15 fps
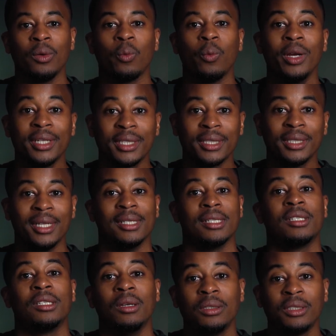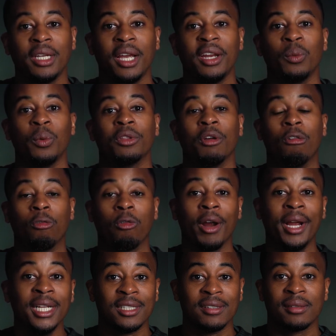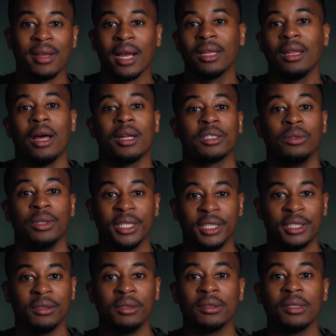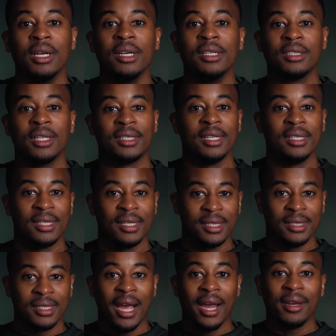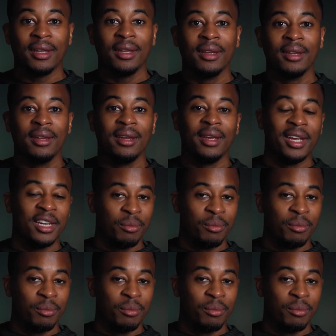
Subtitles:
which is associated with a range of psychological issues, such as anxiety and